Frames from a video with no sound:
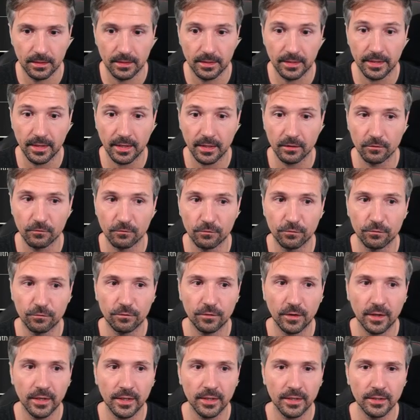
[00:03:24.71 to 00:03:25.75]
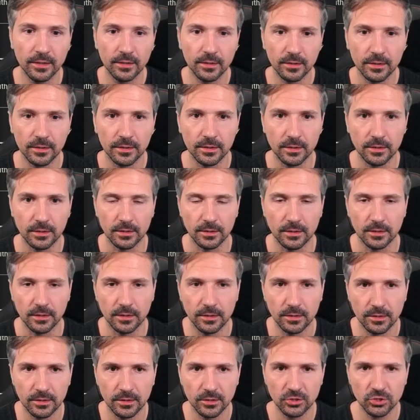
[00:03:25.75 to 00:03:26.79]
Then finally, in
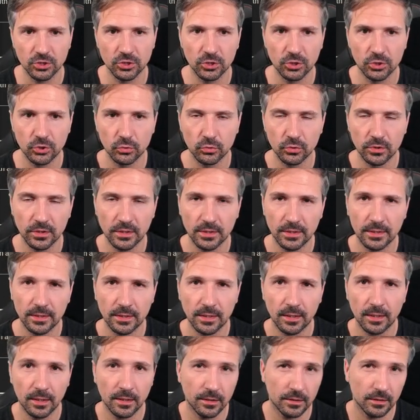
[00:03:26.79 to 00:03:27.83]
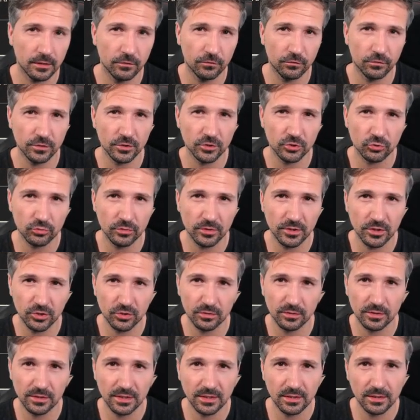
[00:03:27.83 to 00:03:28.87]
addition to the light infantry
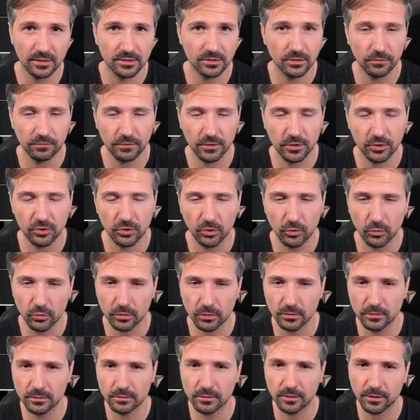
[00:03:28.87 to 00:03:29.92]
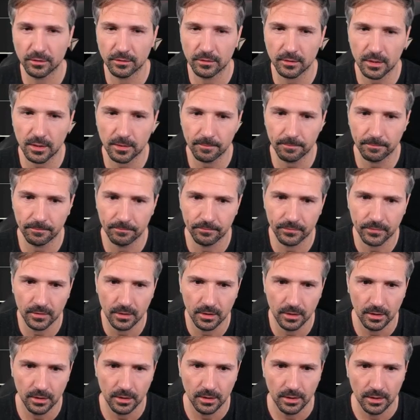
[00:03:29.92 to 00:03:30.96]
Soviet token theme,
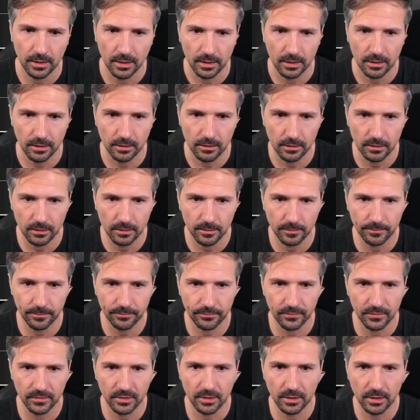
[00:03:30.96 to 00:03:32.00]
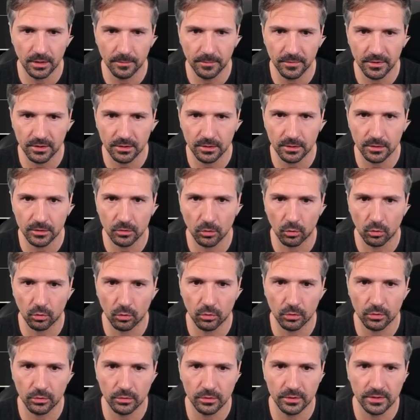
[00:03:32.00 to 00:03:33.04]
the limited
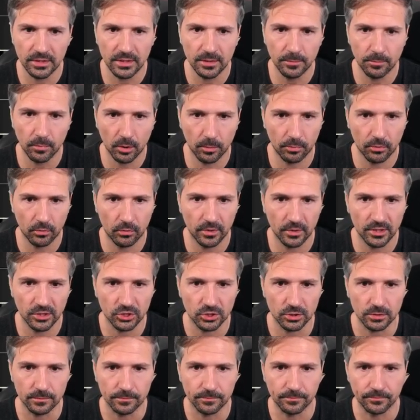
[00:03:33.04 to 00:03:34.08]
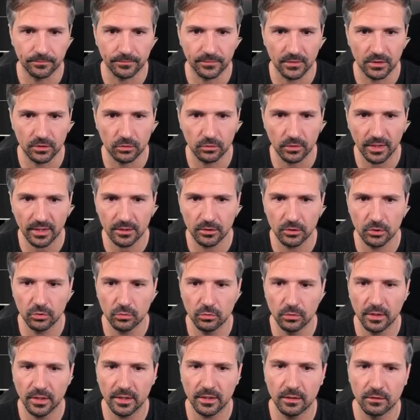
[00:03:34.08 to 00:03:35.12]
order deep operation. You add 2
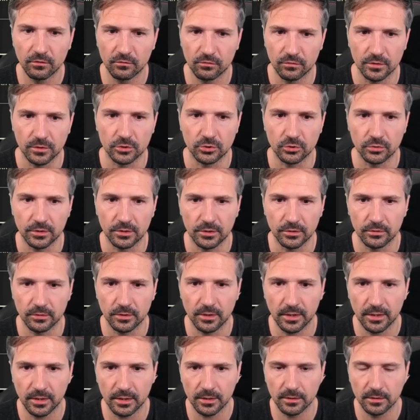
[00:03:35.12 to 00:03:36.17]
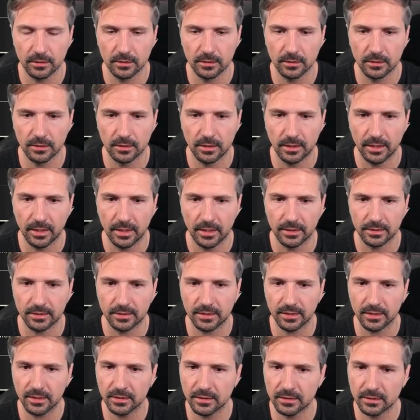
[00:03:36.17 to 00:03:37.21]
light infantry to your hand and
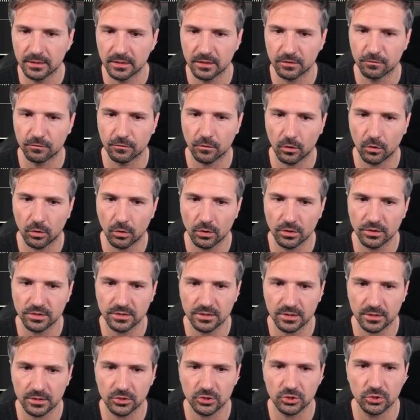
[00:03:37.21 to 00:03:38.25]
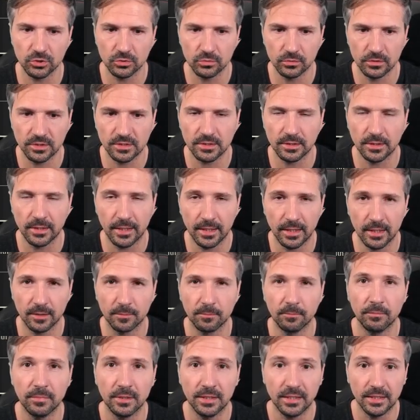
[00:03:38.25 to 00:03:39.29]
then give all such units in hand
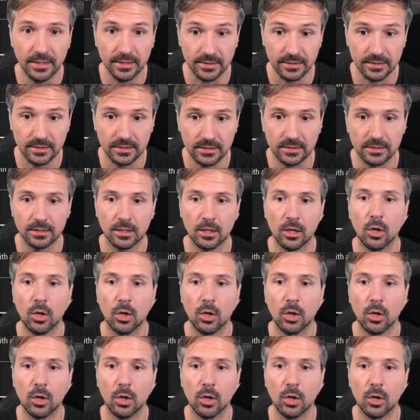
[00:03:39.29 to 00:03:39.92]
Blitz.